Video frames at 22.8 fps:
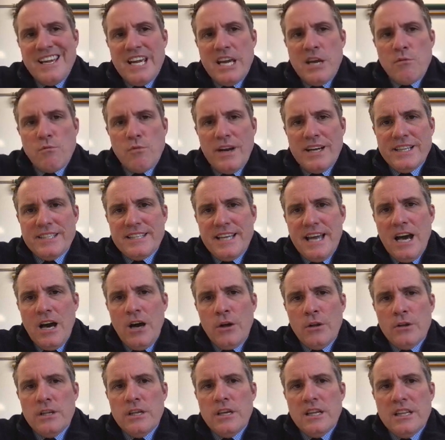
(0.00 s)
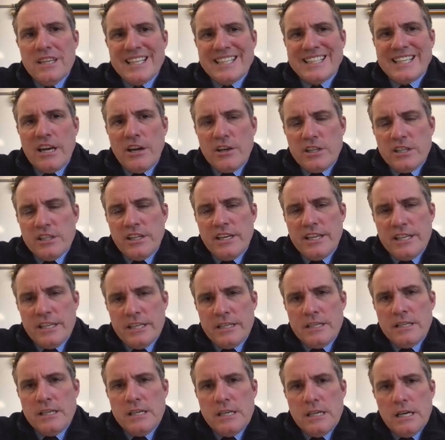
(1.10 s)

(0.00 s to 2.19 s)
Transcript: and write down the calculating